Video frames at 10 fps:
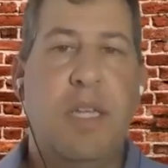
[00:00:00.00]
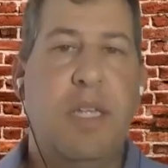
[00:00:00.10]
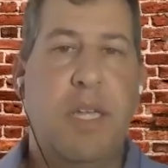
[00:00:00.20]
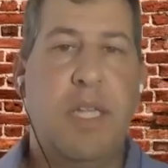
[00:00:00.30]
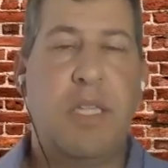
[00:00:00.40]

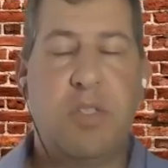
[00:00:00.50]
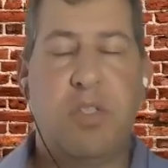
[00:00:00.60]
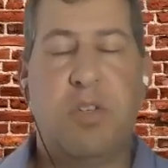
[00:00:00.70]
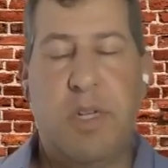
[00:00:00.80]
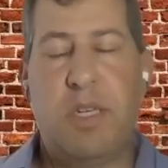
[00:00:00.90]
it's
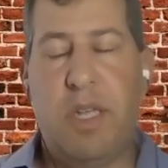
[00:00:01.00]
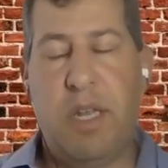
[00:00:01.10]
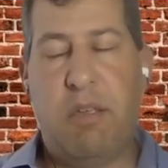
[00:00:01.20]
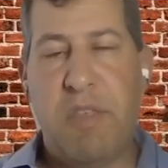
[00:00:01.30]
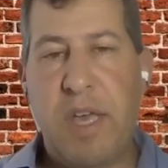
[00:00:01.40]
true.
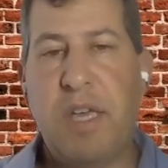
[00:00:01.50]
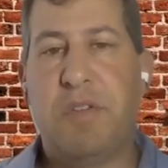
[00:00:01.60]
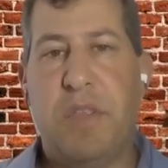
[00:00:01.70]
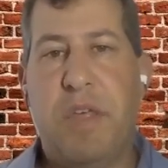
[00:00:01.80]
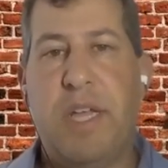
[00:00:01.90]
And I thank you
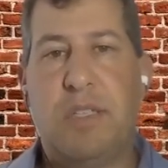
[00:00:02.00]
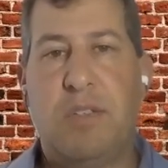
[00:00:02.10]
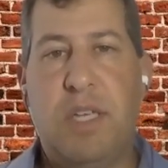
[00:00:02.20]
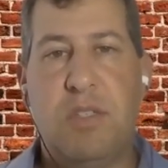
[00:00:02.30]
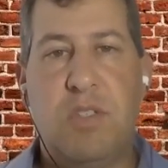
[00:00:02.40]
for that.
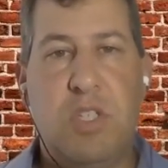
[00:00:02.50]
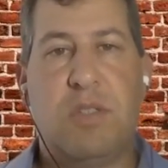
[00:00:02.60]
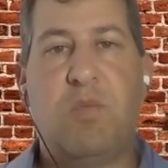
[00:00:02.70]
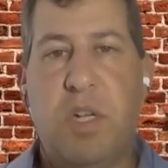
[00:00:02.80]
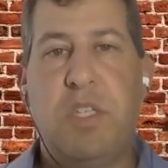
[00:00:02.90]
It's
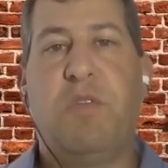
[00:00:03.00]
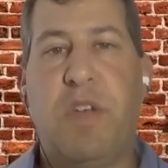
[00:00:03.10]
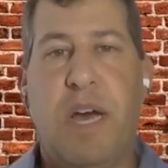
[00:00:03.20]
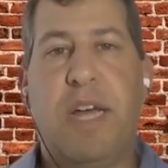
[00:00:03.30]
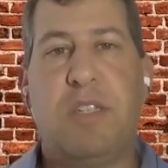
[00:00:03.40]
just what you've
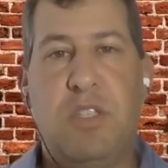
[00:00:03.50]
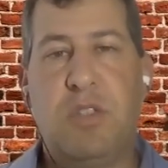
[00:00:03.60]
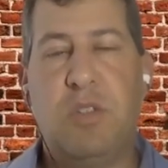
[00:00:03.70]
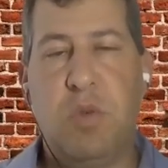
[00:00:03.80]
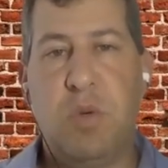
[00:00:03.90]
got to
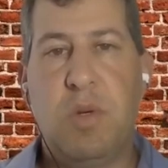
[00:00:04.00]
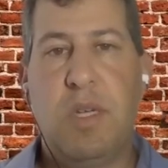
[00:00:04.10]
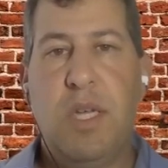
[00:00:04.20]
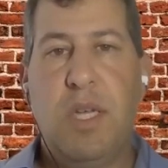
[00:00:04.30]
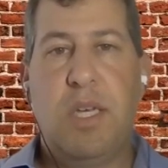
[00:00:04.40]
do
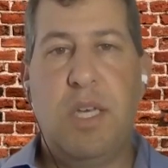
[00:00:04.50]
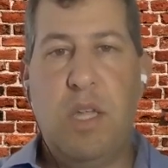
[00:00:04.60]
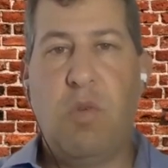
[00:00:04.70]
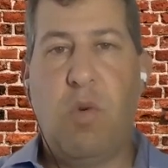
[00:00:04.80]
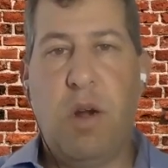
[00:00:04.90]

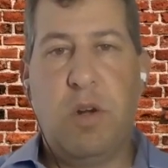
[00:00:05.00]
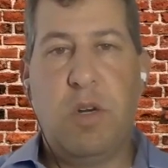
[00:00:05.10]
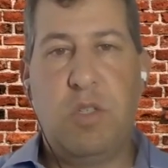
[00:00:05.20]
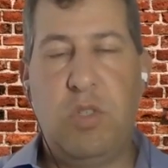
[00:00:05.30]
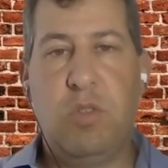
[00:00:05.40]
in
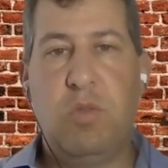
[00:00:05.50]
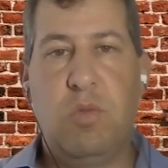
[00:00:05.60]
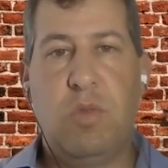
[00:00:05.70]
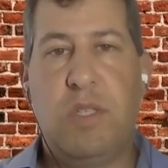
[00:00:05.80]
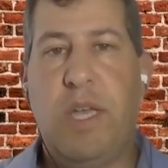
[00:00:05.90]
order
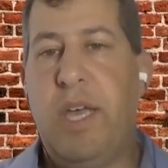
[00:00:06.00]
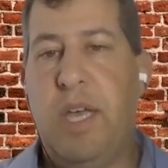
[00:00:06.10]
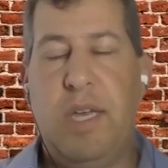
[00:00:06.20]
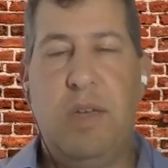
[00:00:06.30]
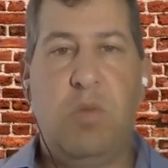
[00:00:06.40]
to
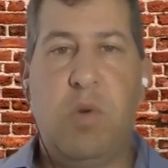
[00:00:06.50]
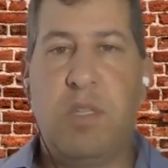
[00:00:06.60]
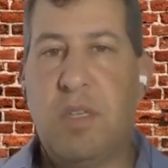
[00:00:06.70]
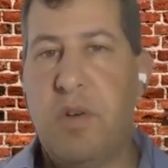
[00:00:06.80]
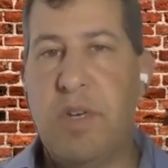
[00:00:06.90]
say
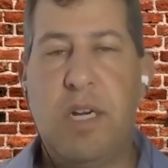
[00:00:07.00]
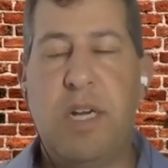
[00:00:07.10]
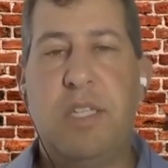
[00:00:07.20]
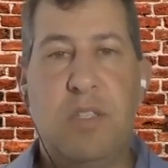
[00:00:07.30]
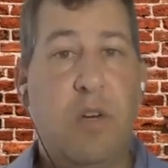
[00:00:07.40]
what's going
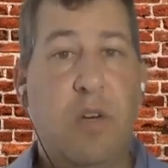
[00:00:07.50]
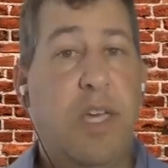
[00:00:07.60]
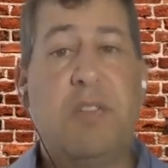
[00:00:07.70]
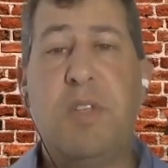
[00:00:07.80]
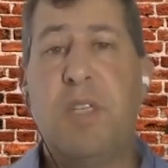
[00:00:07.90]
on. So
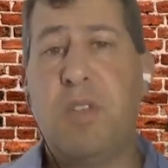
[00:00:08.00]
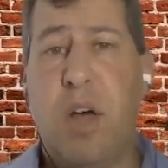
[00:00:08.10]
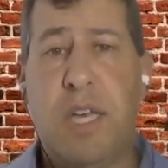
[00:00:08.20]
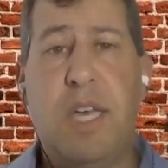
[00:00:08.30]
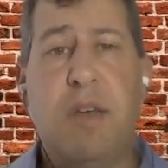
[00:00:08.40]
like even in
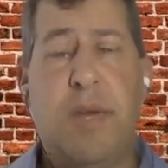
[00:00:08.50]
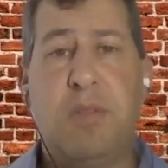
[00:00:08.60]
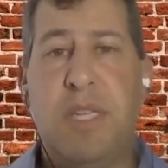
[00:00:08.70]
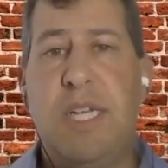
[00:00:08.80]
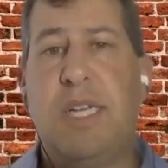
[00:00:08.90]
talking about data